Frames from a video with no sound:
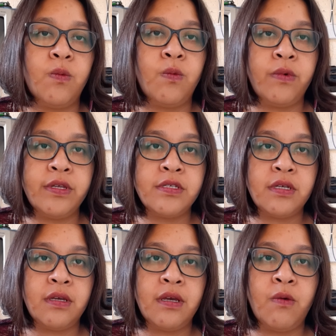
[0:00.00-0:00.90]
which
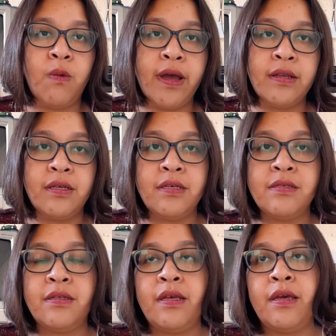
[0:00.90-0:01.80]
one
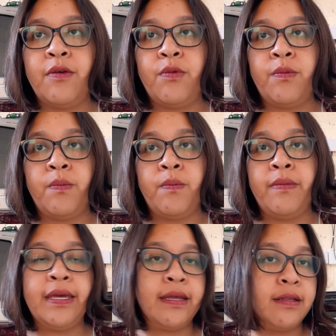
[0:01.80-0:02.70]
is the
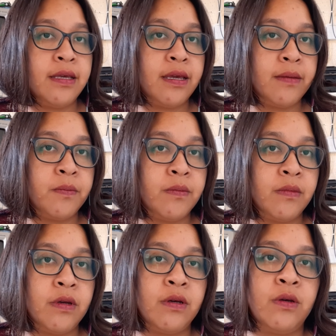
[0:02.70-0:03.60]
main idea,
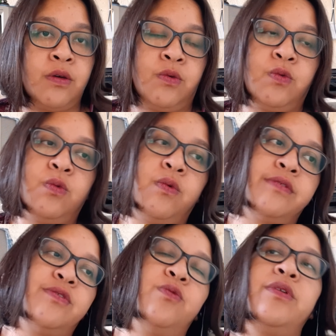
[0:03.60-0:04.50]
who
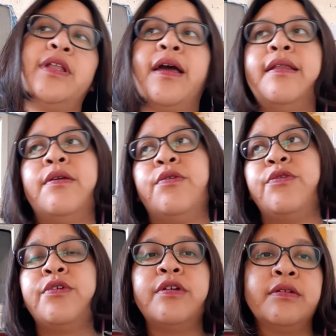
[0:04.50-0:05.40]
wants to read
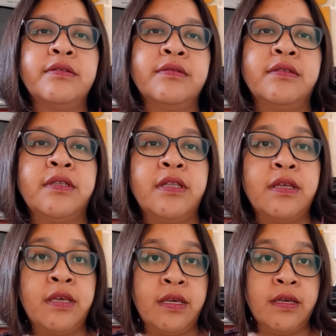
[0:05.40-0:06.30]
another
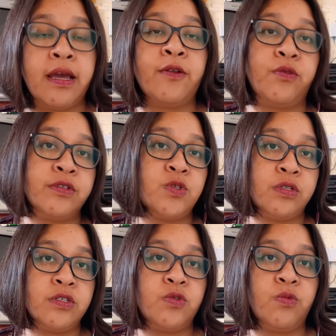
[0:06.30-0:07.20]

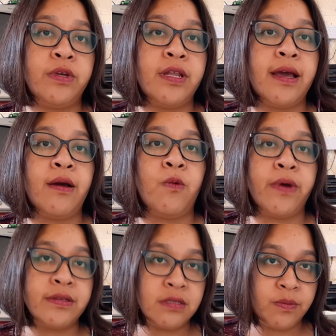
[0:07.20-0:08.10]
student to read
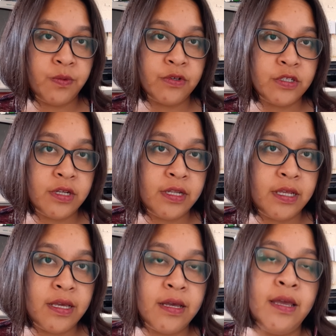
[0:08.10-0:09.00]
one supporting
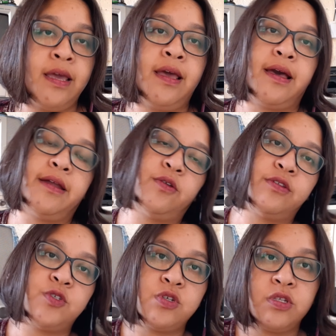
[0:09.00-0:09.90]
idea, another
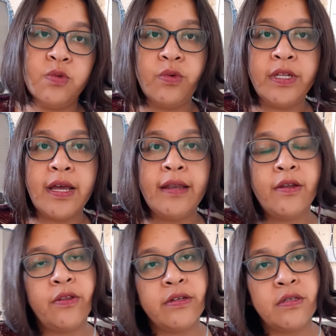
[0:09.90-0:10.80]
student to read
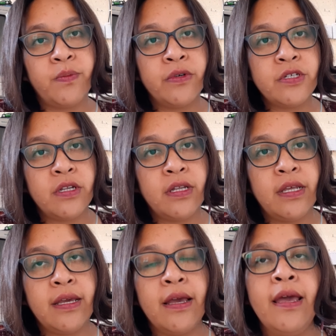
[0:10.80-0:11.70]
another supporting
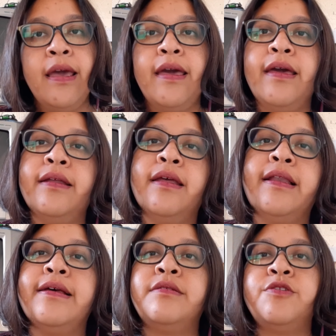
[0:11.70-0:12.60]
idea, and a
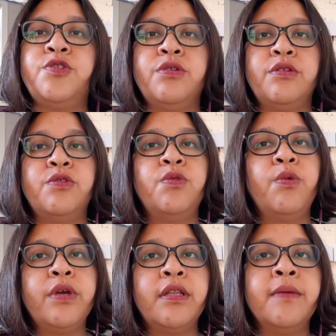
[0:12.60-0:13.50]
last student to
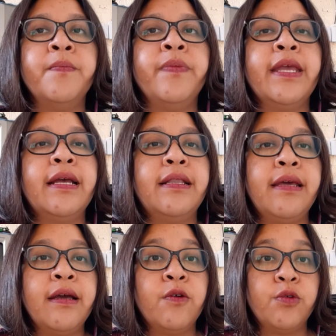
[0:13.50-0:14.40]
read
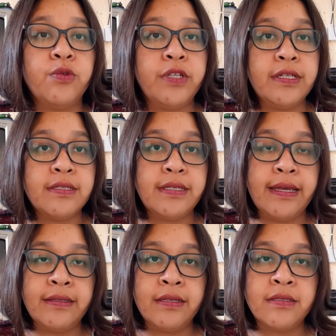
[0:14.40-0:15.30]
the concluding
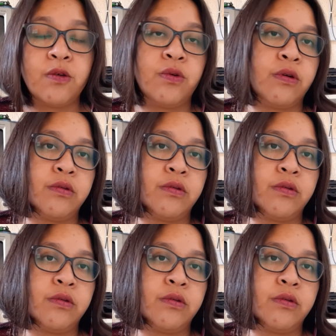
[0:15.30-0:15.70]
sentence or